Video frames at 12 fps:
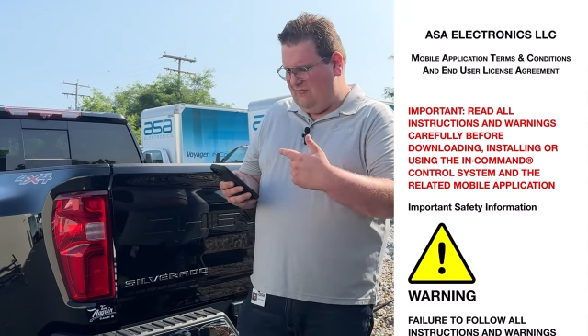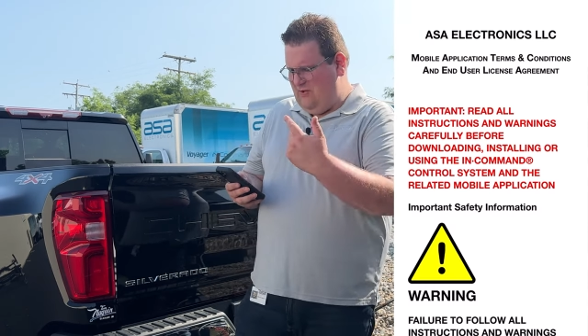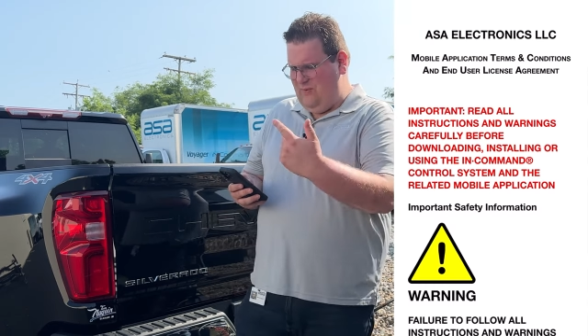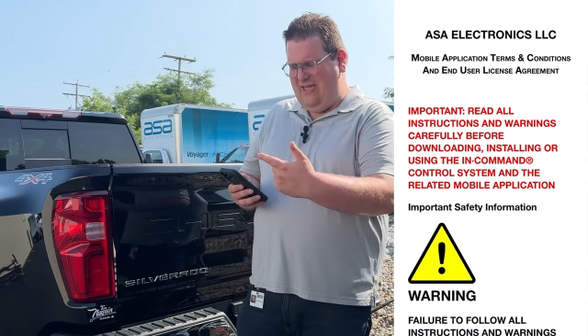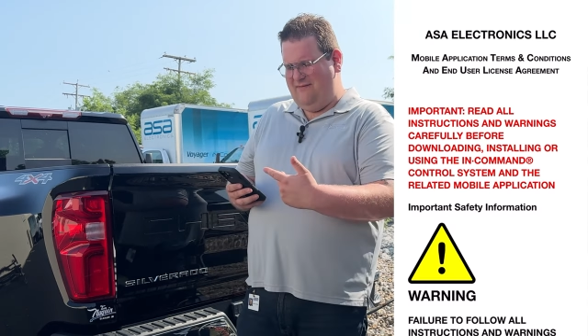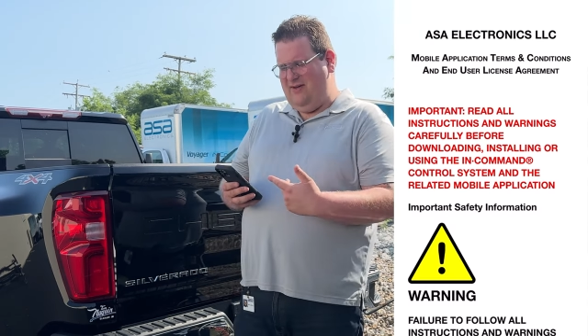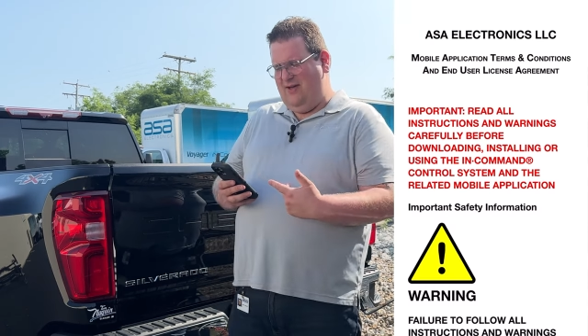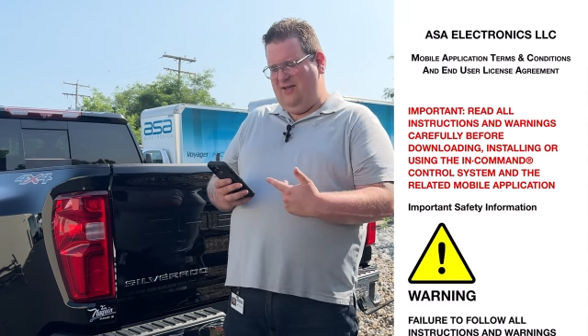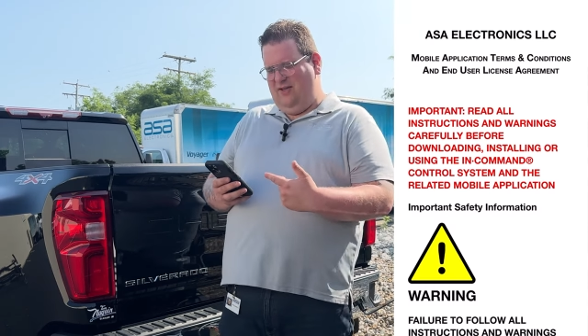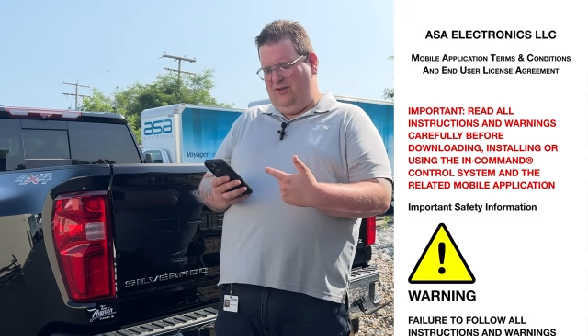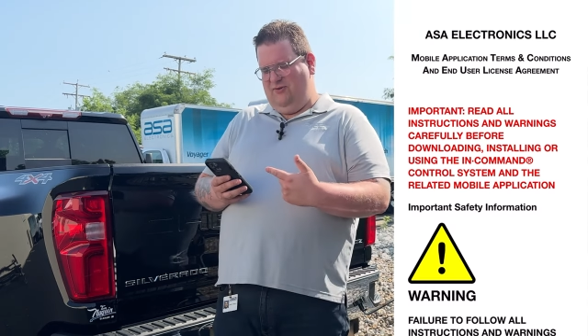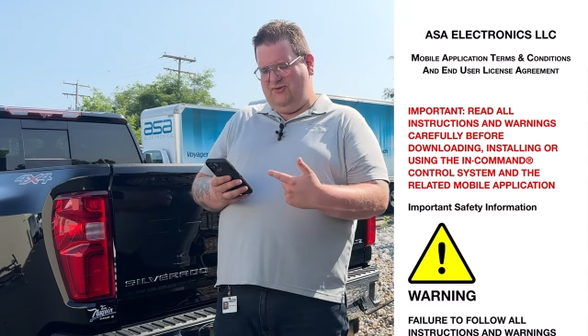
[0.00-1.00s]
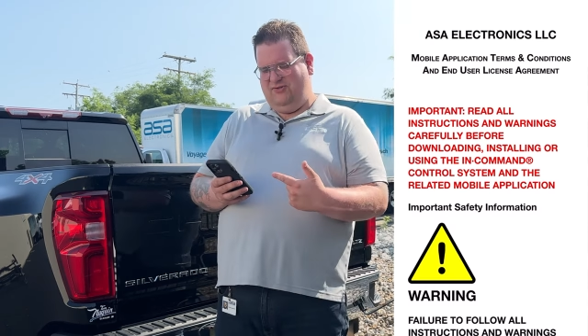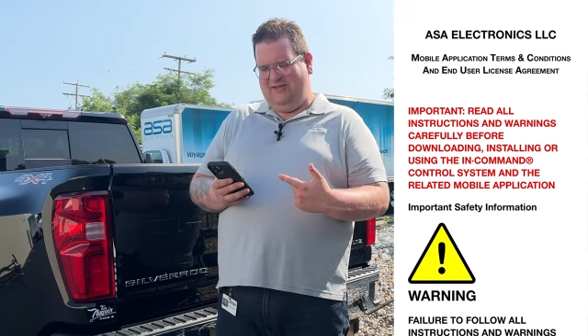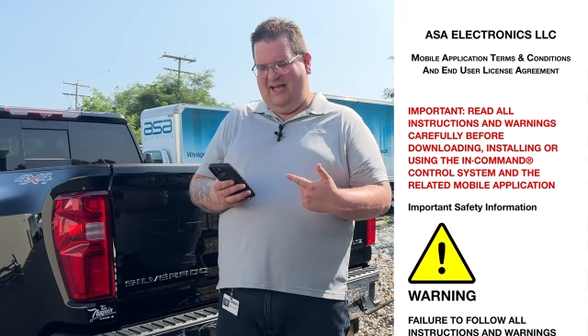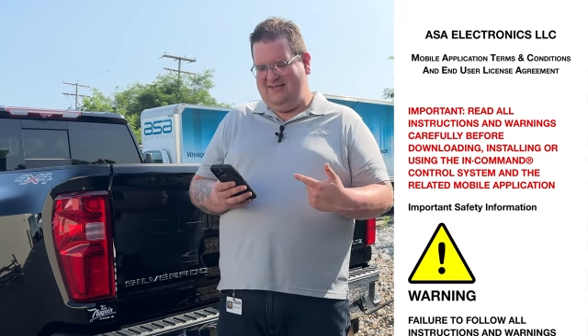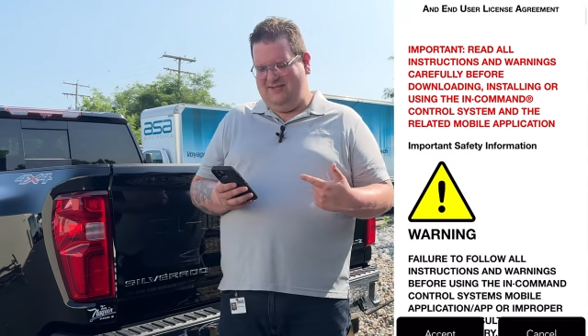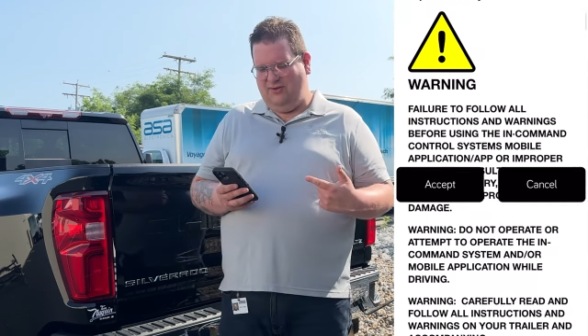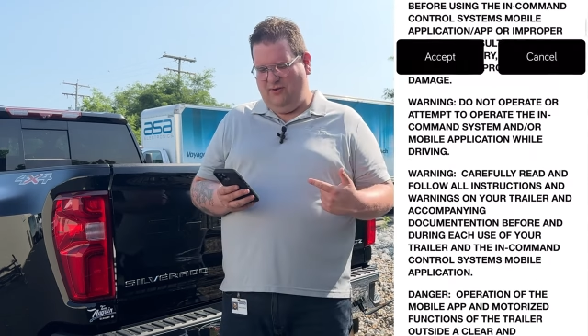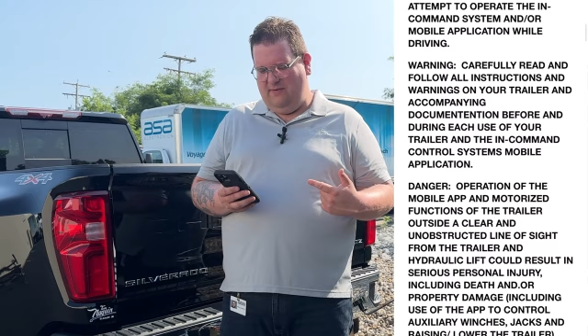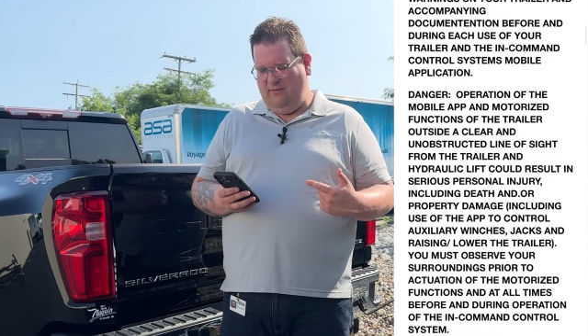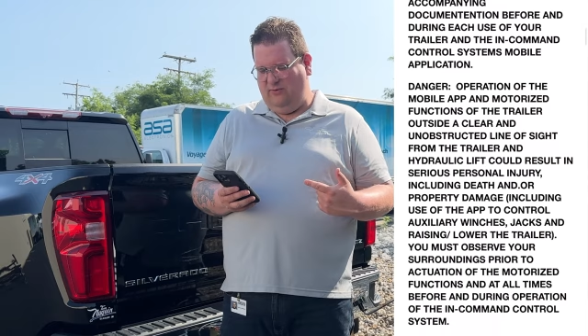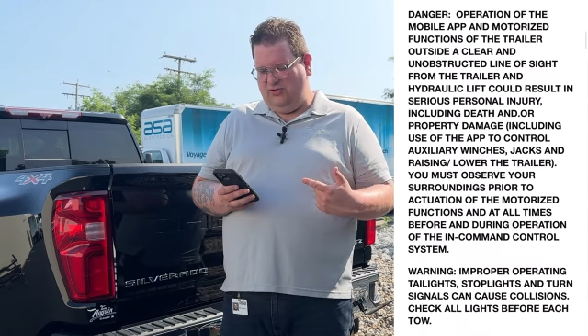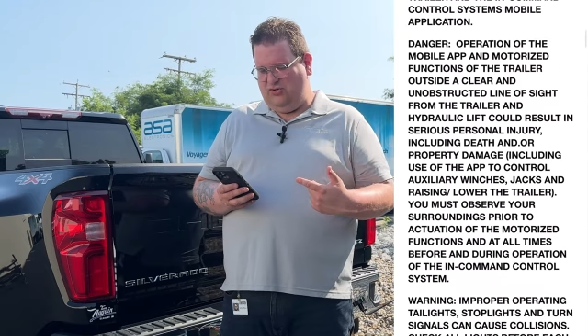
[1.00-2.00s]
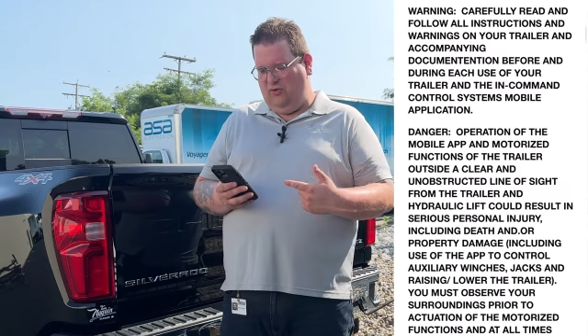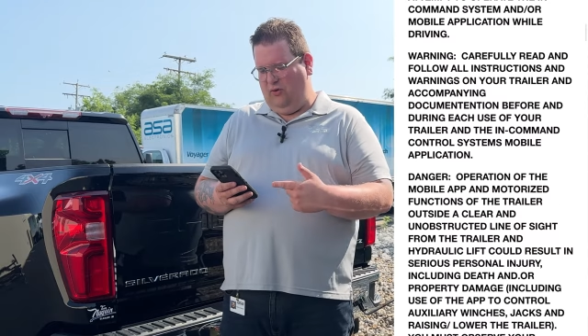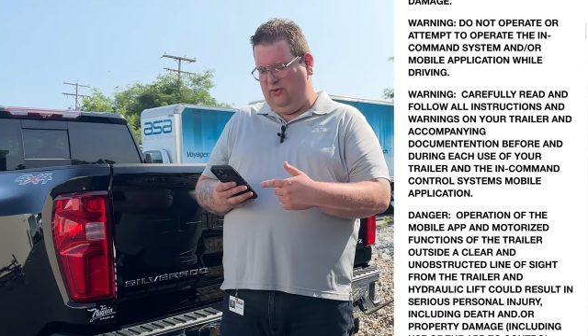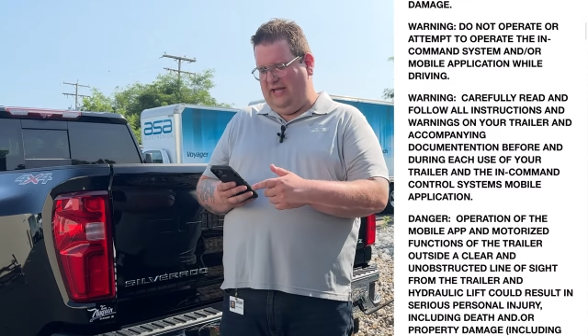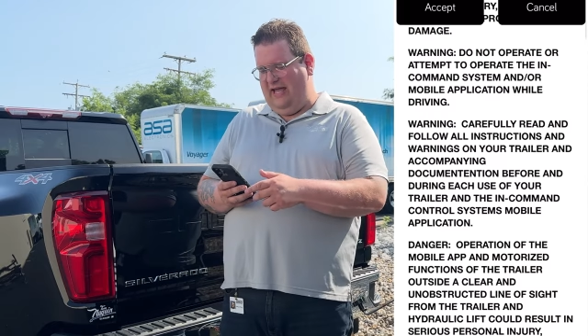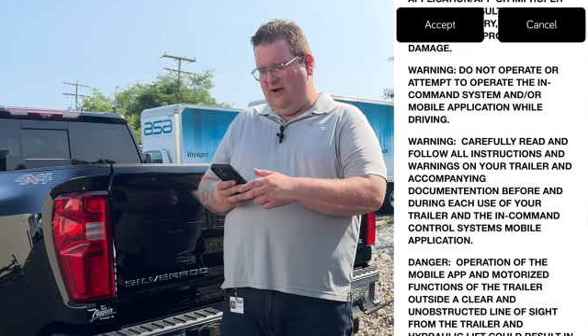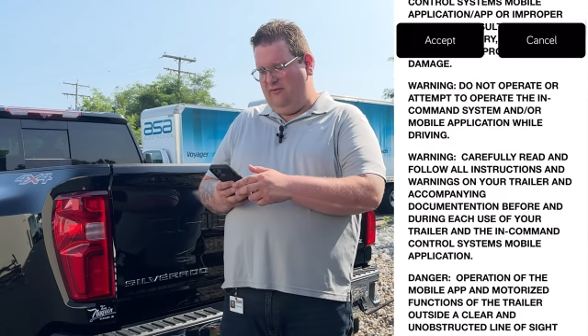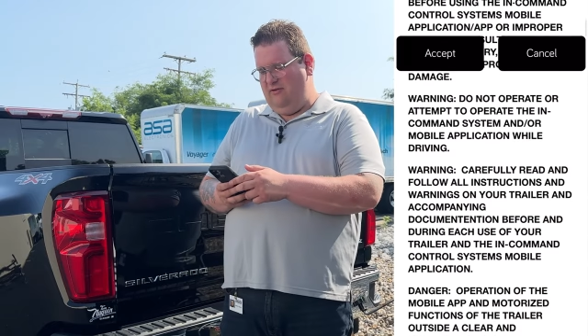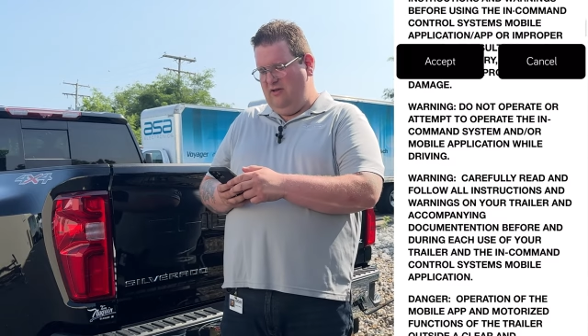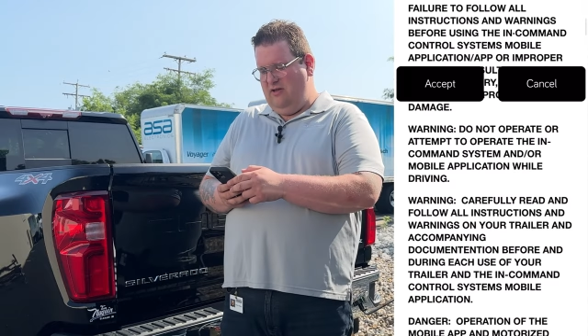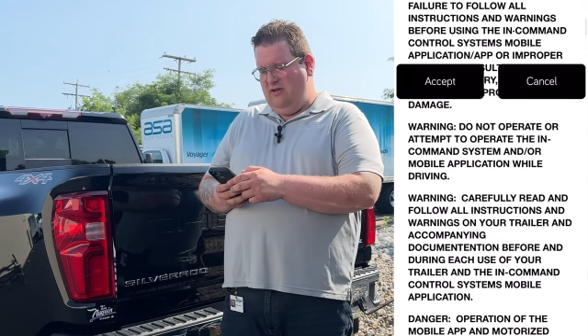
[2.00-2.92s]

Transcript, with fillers: Then we have a user's license agreement. We'll scroll down